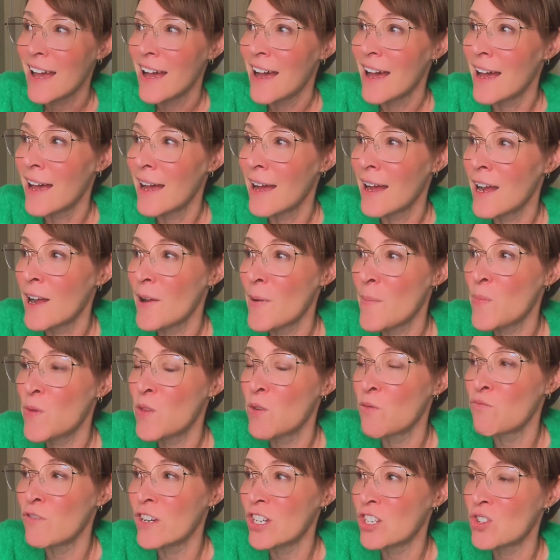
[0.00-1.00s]

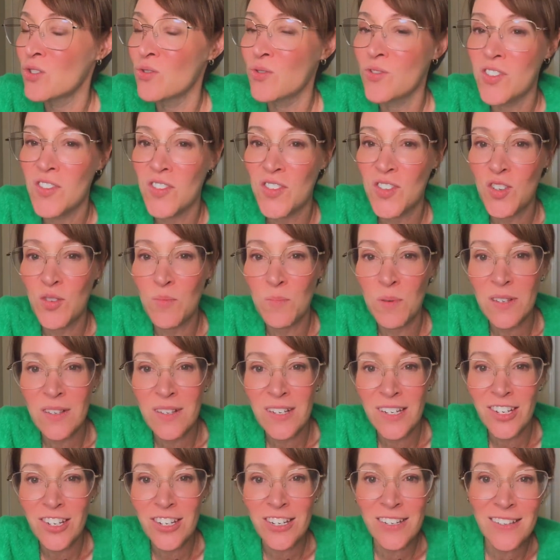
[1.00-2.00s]
the rituals and
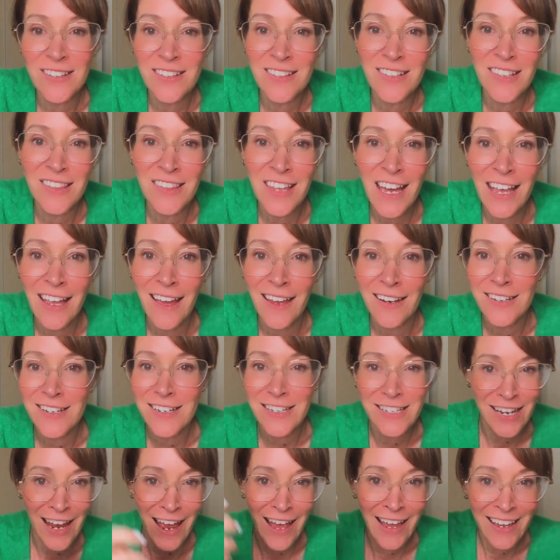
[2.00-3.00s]
superstitions that they
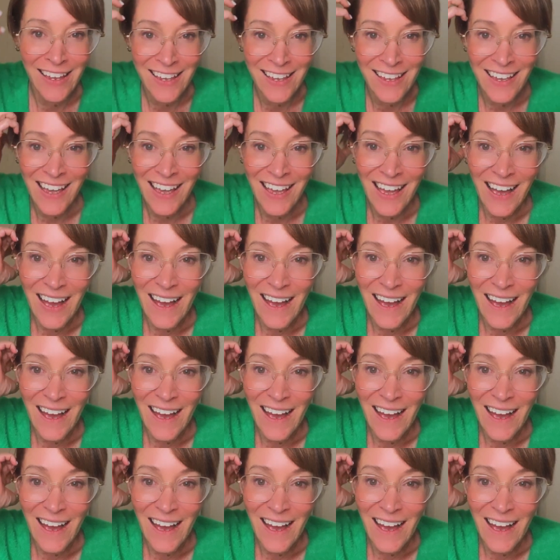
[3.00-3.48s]
undertake.